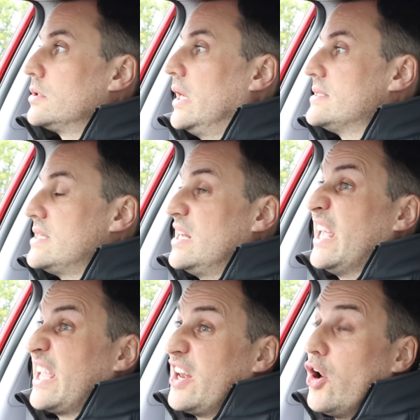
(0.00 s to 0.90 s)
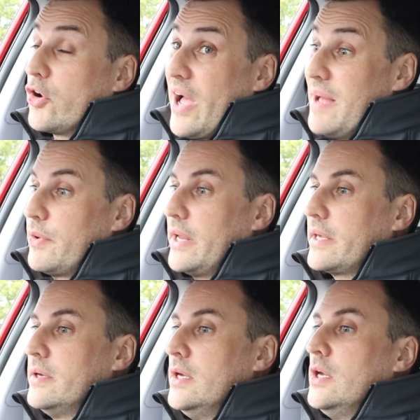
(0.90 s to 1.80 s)
as in like an auto
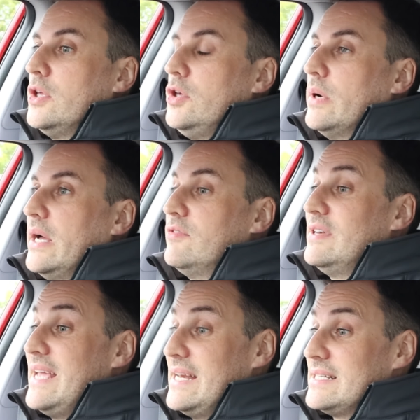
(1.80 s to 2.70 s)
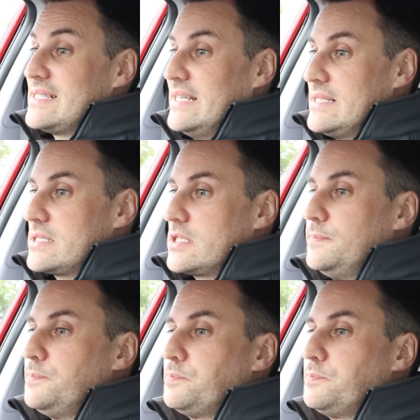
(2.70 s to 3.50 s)
handbrake. You have lane assist.